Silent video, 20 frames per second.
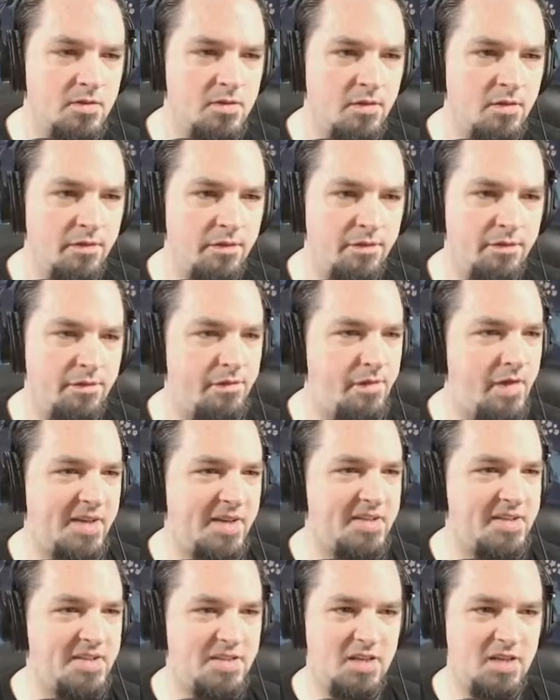
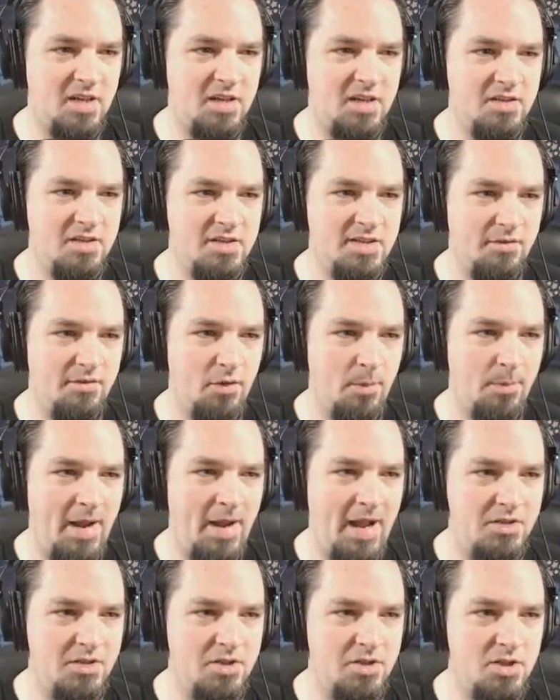fixed in several
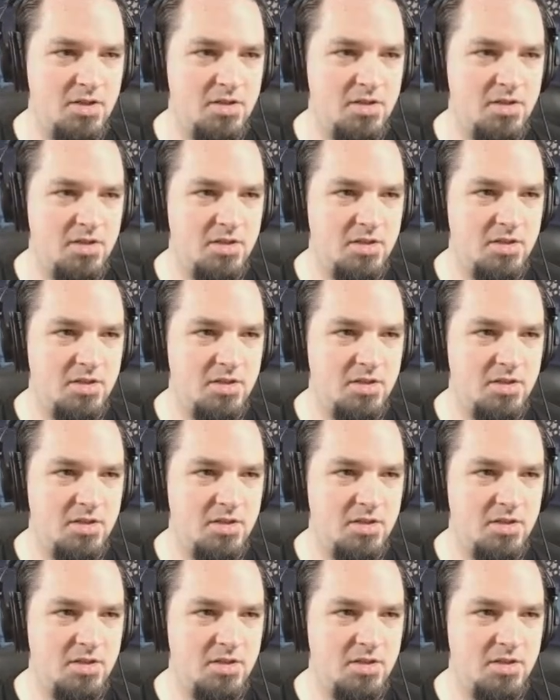patches,